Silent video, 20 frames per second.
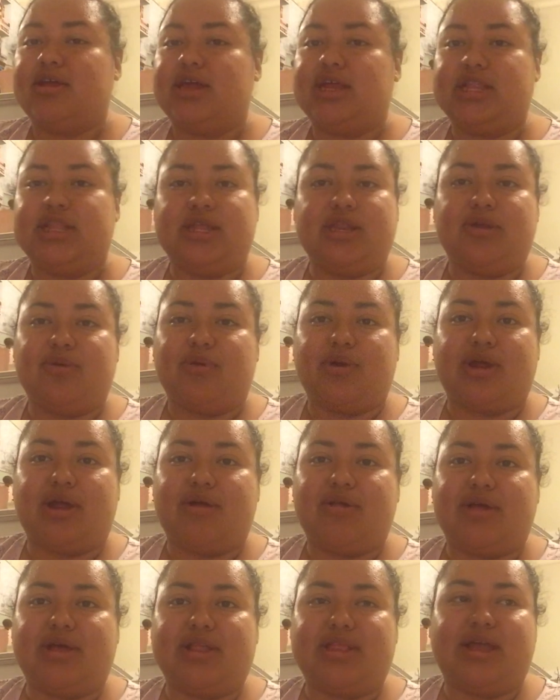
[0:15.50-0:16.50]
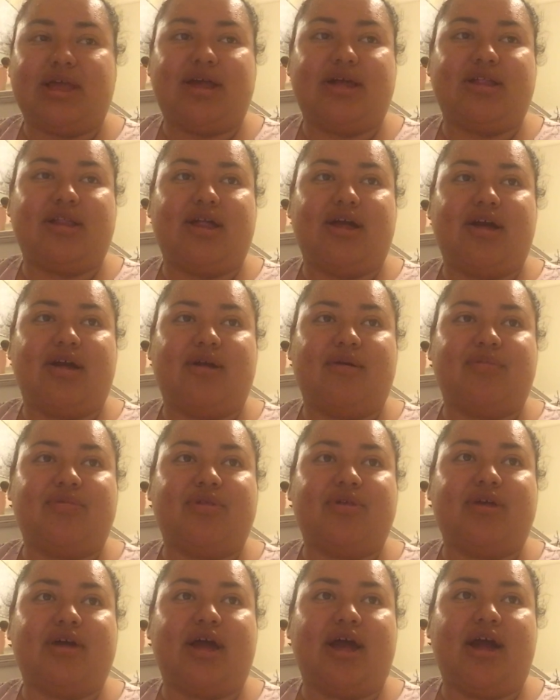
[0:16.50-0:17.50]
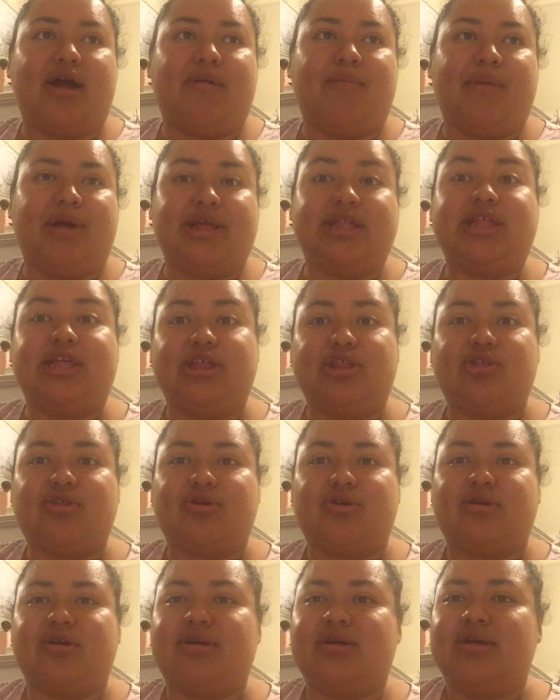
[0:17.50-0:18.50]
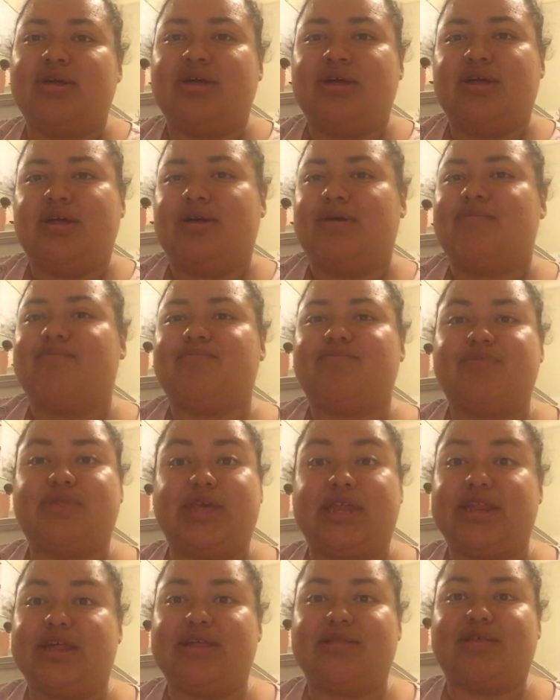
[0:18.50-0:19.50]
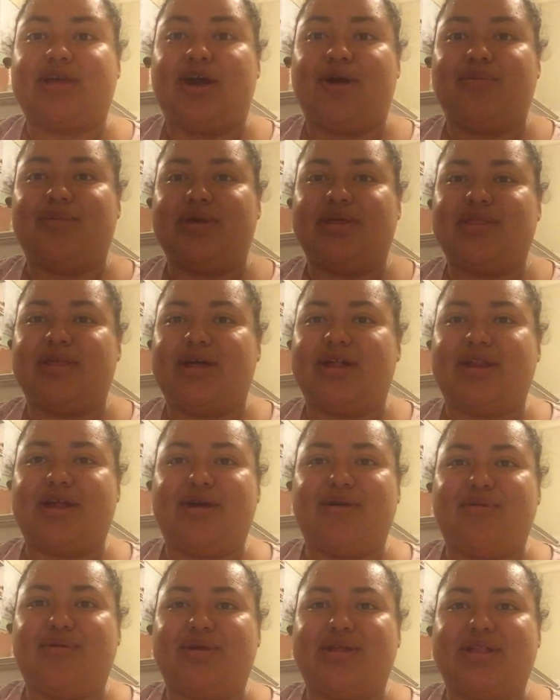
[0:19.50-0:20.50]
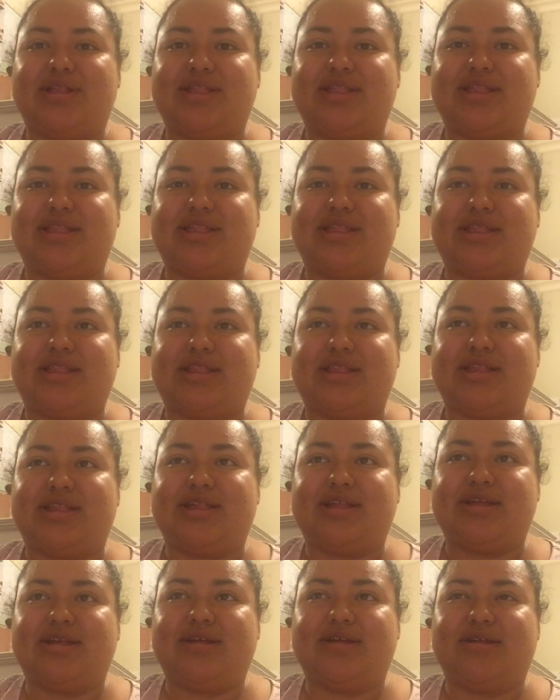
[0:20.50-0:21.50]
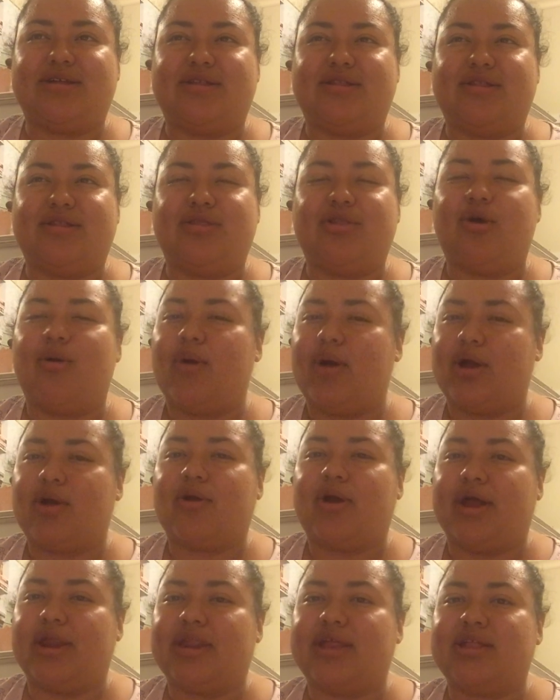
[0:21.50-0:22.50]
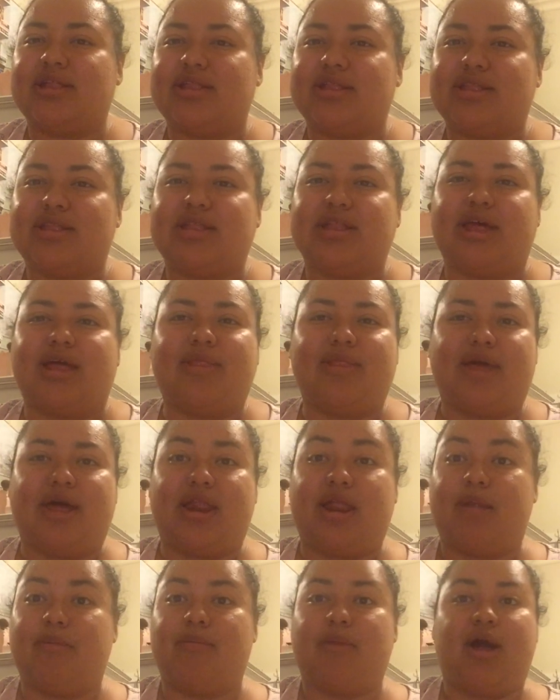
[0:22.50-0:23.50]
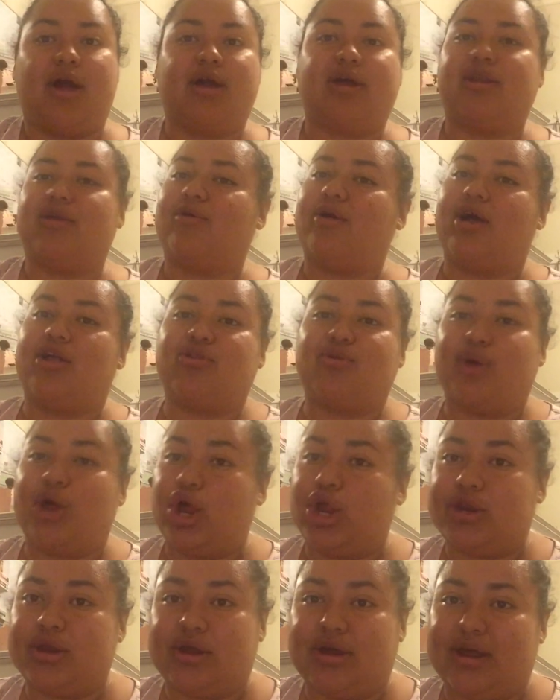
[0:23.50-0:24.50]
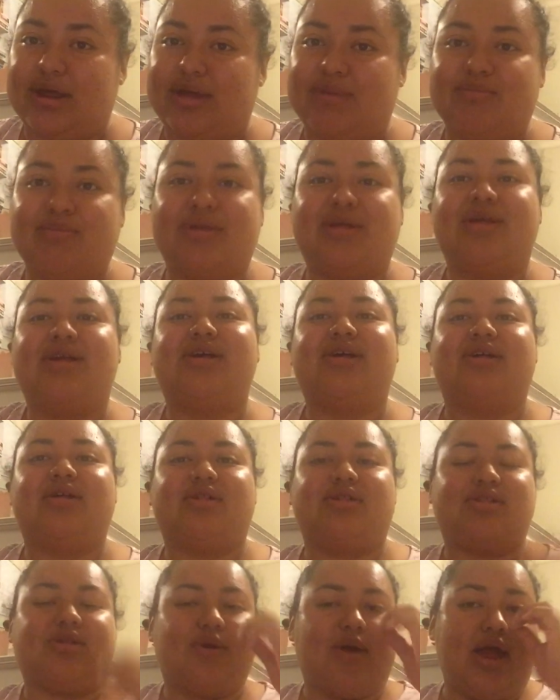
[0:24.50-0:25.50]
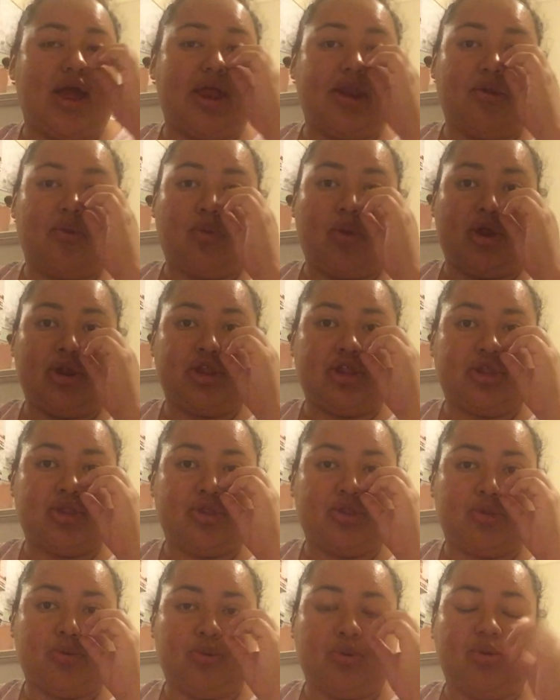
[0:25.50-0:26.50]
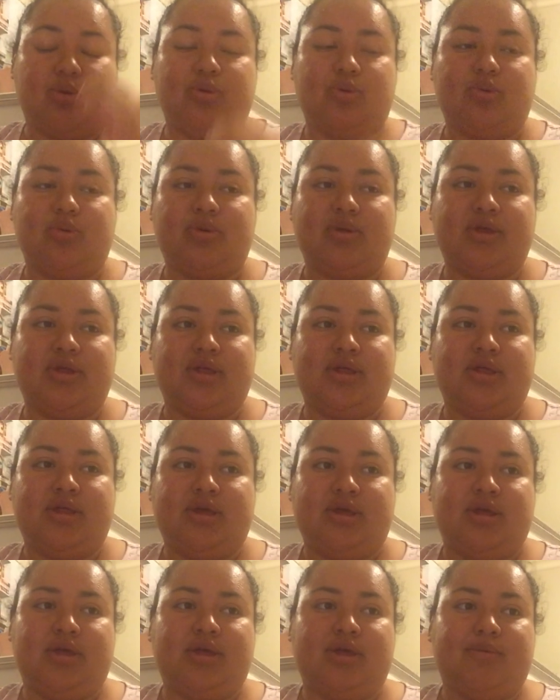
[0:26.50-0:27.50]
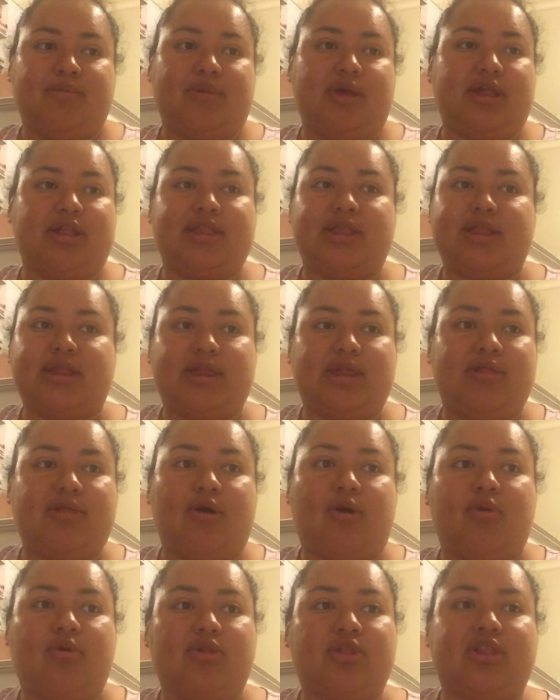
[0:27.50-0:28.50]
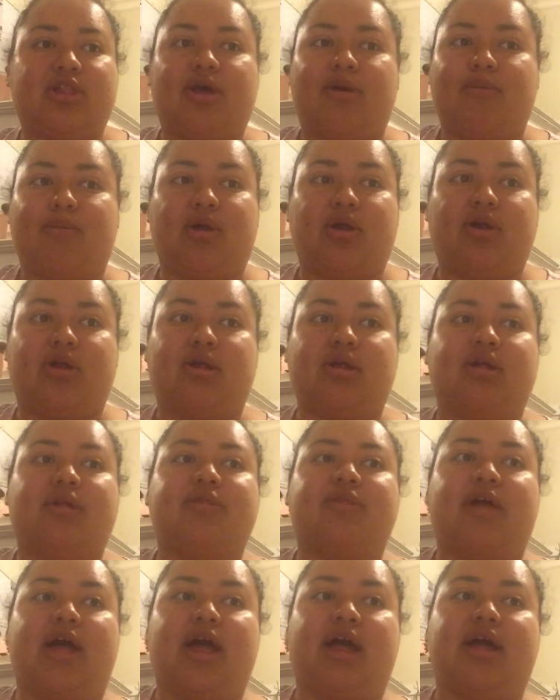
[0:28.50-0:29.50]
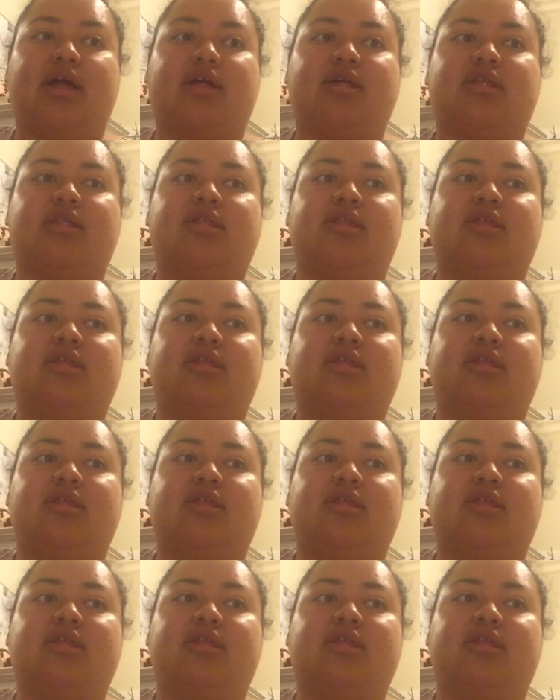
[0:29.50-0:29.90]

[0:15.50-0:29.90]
It didn't work out like that. Um, the, my teacher didn't tell me that I was low on credits and that I'm not going to graduate on time. So I had to rush through basically the whole summer that